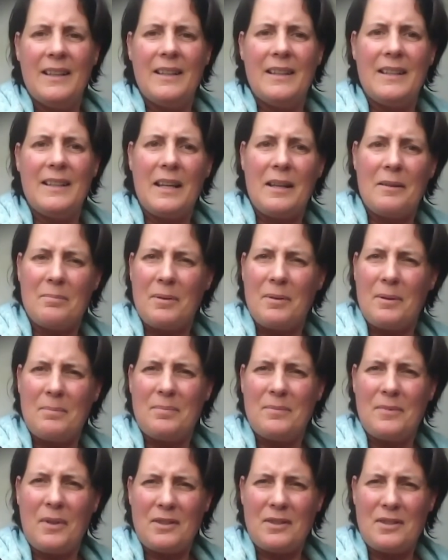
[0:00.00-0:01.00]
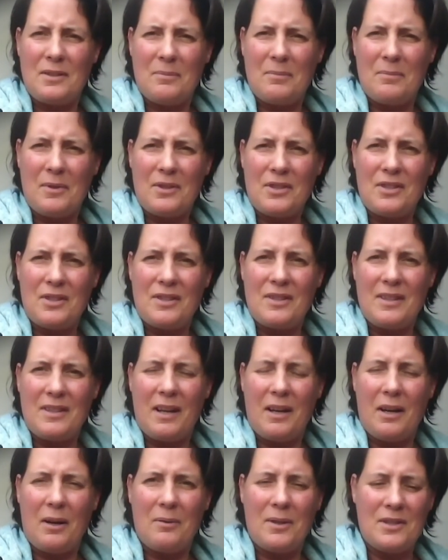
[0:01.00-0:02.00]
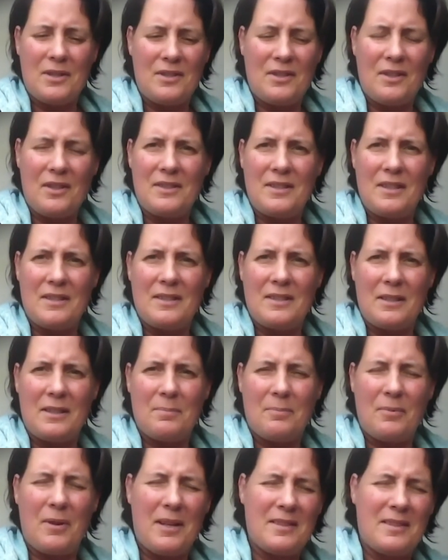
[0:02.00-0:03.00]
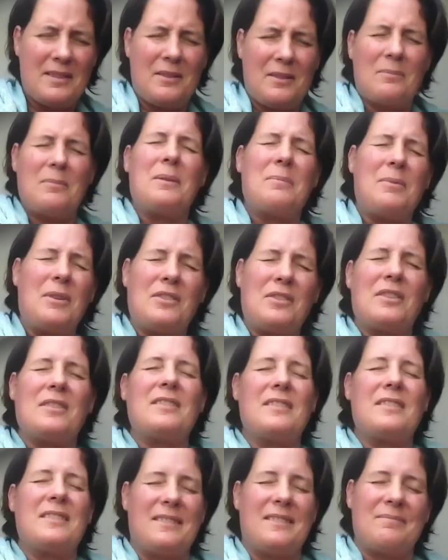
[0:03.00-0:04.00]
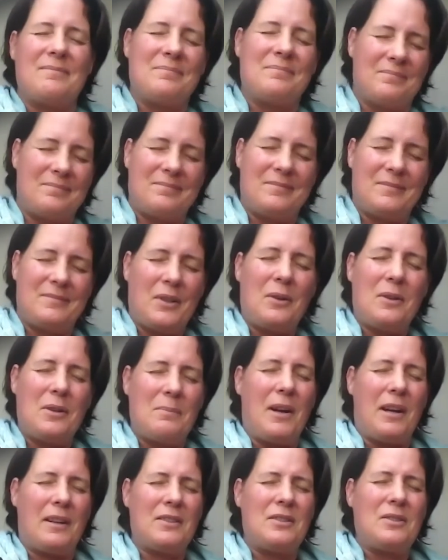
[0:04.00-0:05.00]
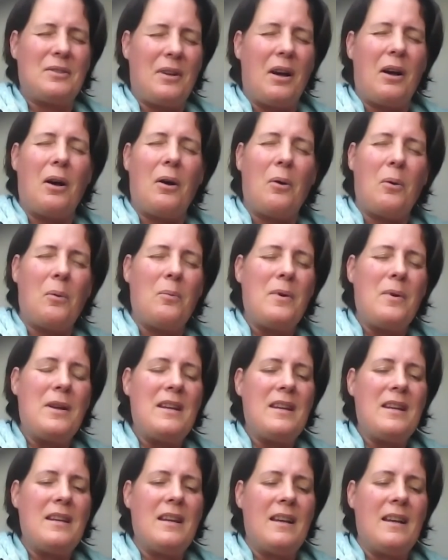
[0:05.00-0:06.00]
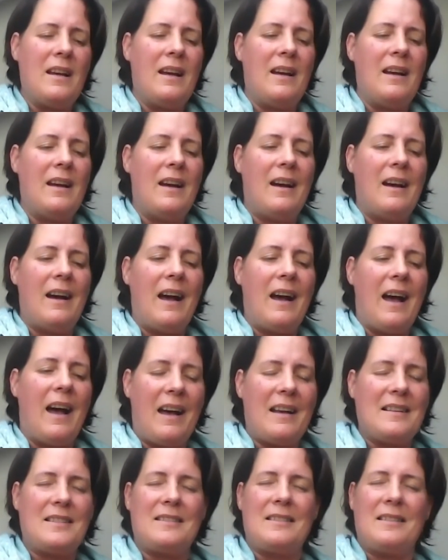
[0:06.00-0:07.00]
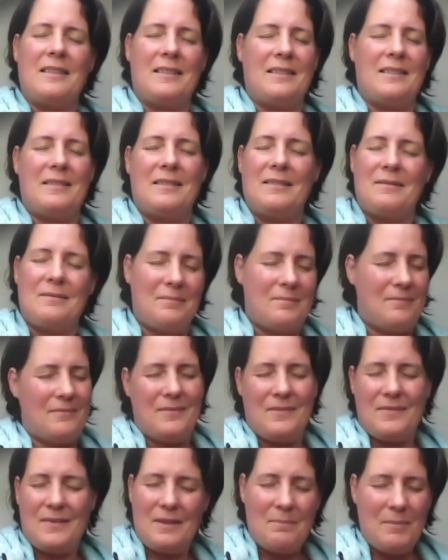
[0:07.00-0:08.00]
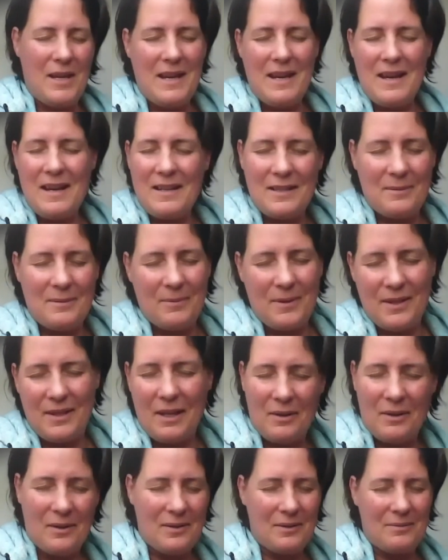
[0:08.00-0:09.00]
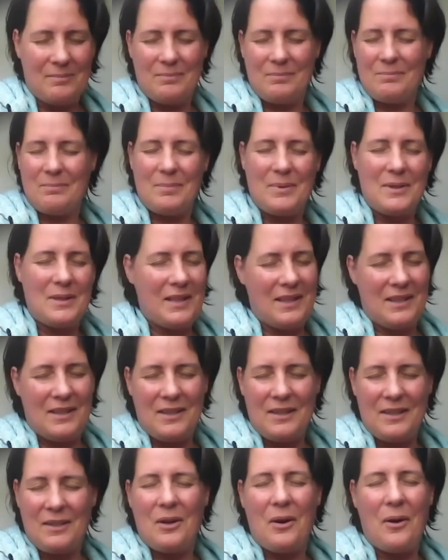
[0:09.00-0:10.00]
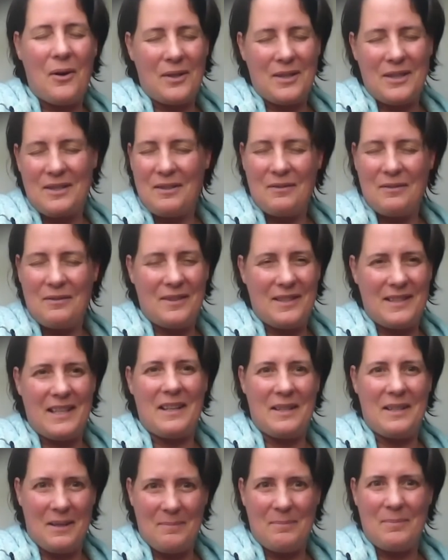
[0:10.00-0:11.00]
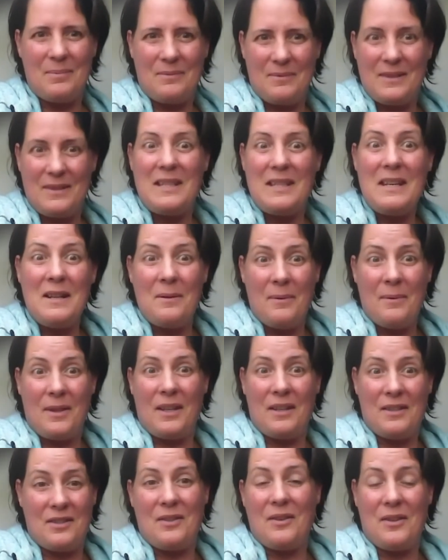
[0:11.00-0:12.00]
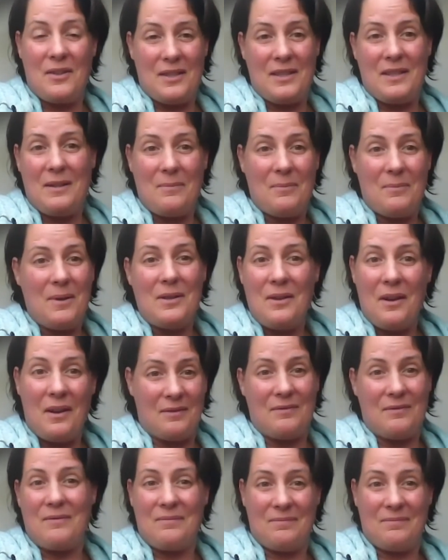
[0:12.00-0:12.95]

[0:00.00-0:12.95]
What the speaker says: Yeah, but not so much how uncertainty is expressed. So maybe just going back to how we, as beings with our particular cognitive setup, deal with uncertainty. We're not